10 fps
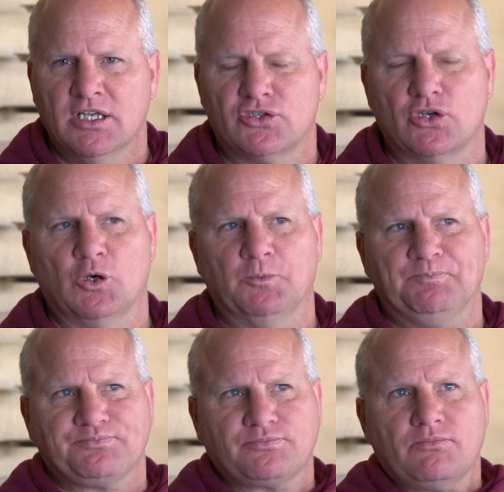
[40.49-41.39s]
So
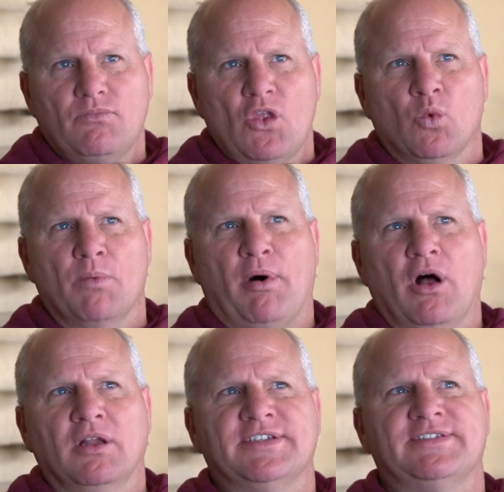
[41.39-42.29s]
what
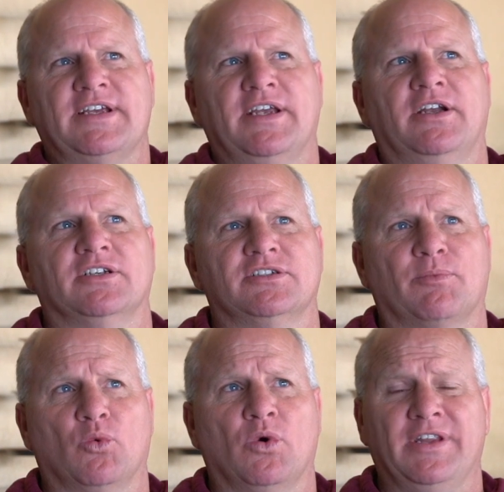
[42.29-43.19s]
Paul is saying here is,
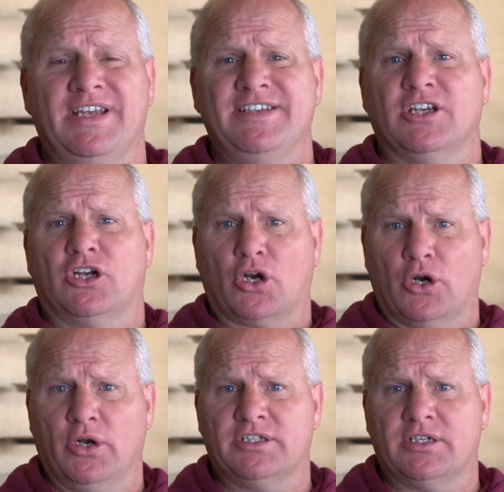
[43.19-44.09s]
number one, he's
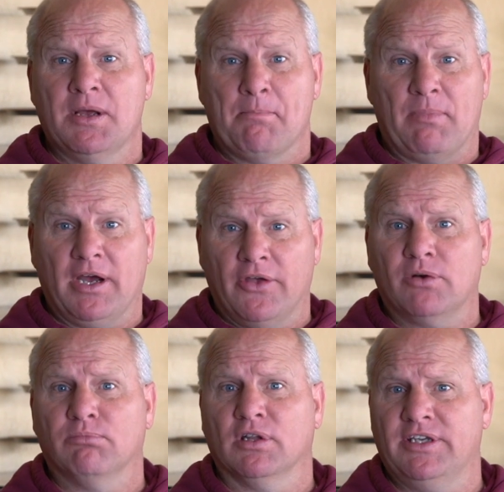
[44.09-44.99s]
encouraged by
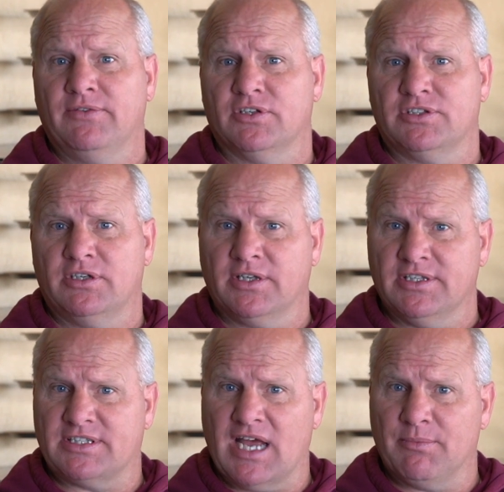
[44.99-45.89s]
other believers during
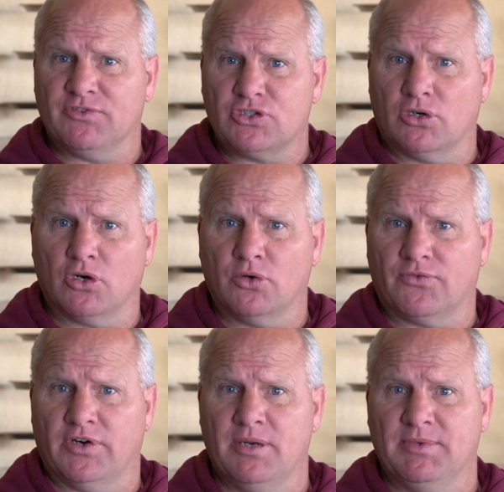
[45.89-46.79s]
this time of struggle
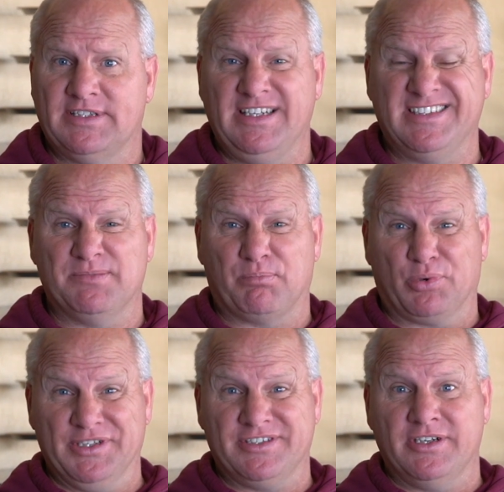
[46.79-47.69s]
for him as he's in
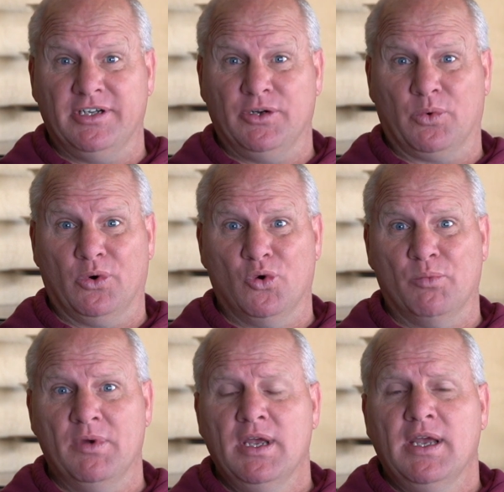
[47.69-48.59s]
prison in
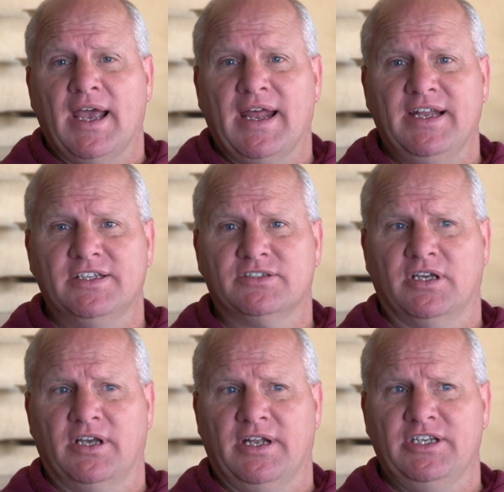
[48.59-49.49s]
Rome, and he's
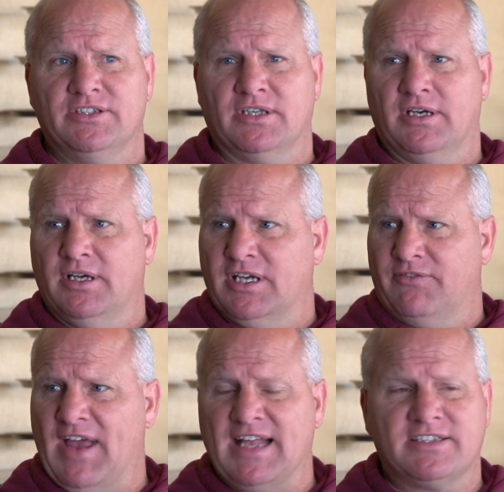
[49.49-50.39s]

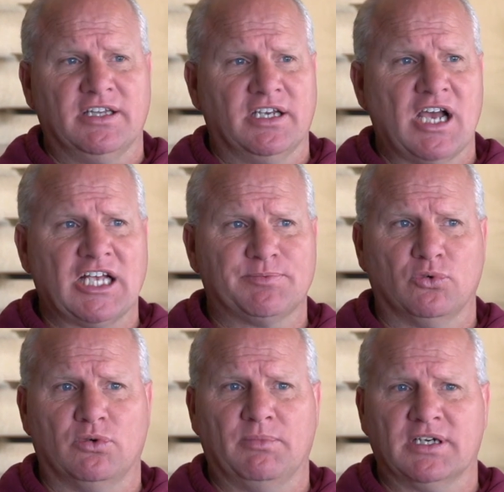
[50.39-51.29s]
advancing the
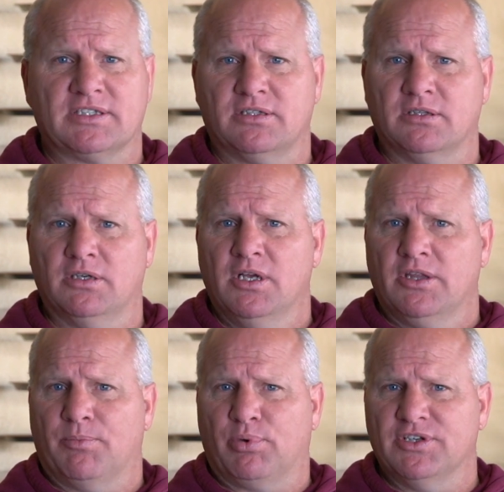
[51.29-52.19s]
gospel amongst the
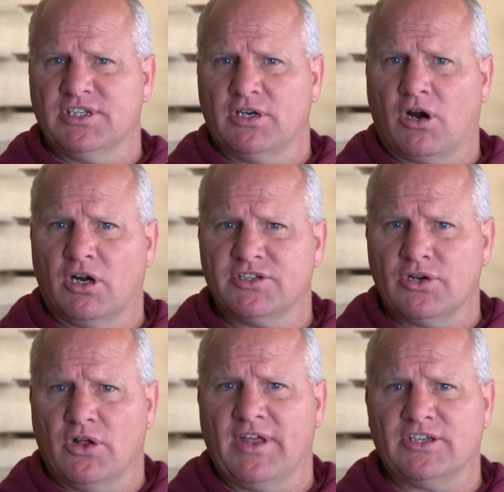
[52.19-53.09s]
prison guards and
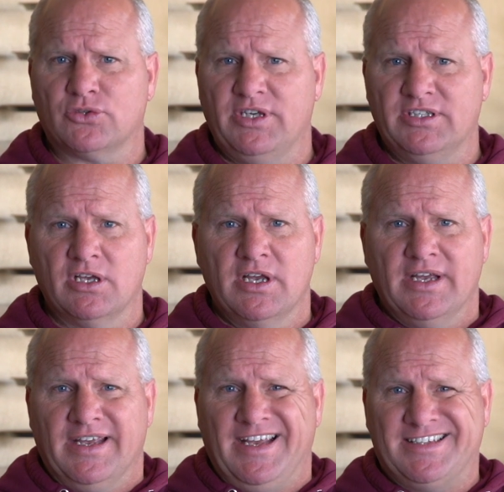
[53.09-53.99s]
all that. So he's
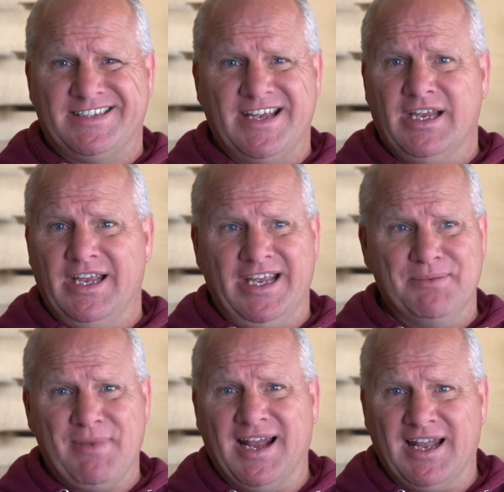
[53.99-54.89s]
saying,
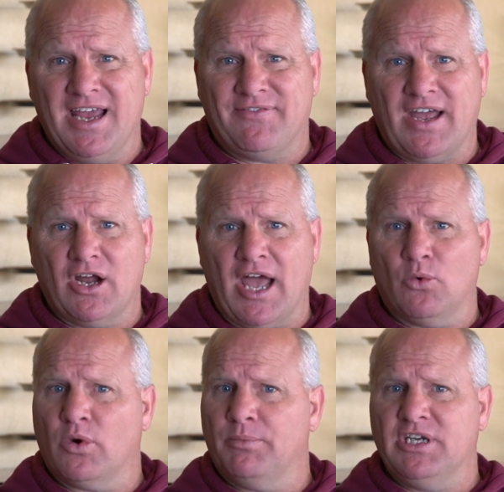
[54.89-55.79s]
in my life, I
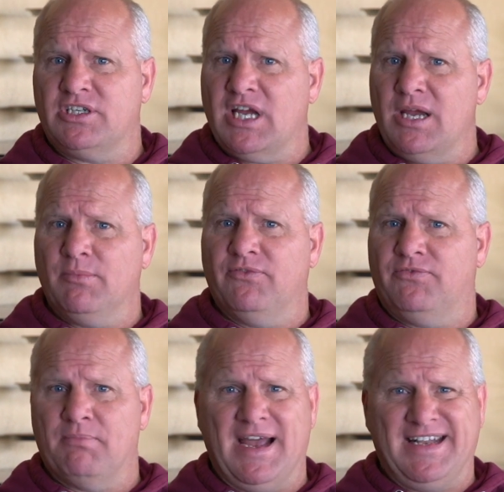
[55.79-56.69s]
don't want to be ashamed
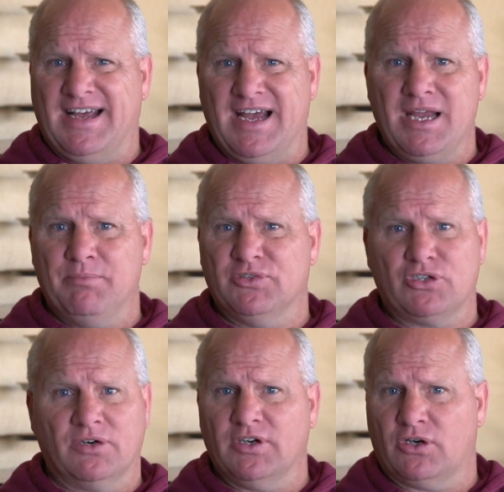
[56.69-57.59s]
of my time
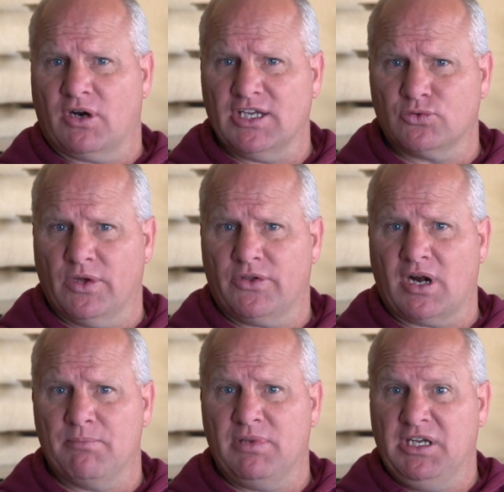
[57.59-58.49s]
serving Christ, whether
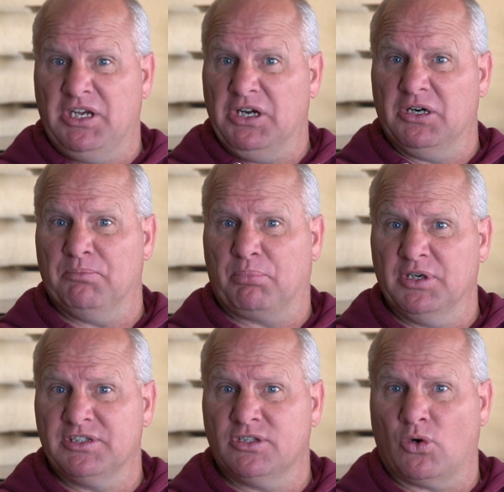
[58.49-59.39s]
I be here in
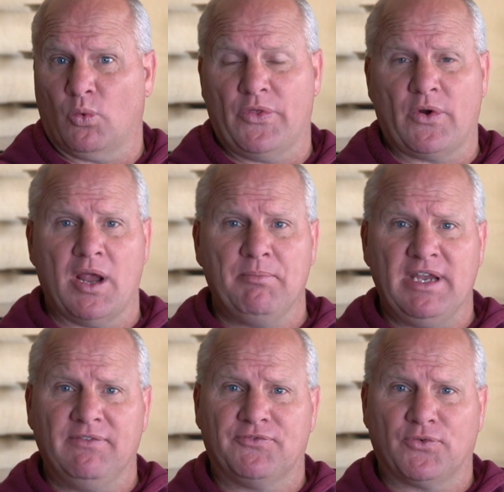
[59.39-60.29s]
prison or whether I
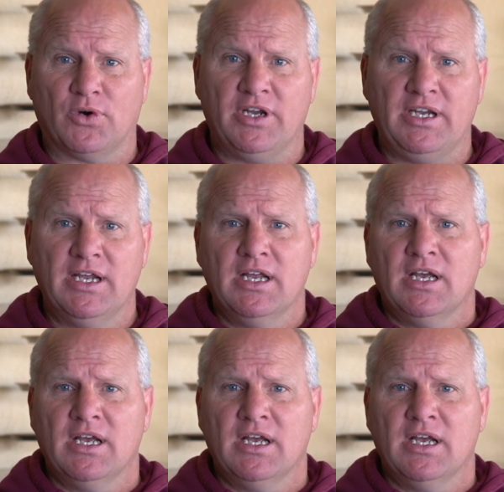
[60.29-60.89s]
be free.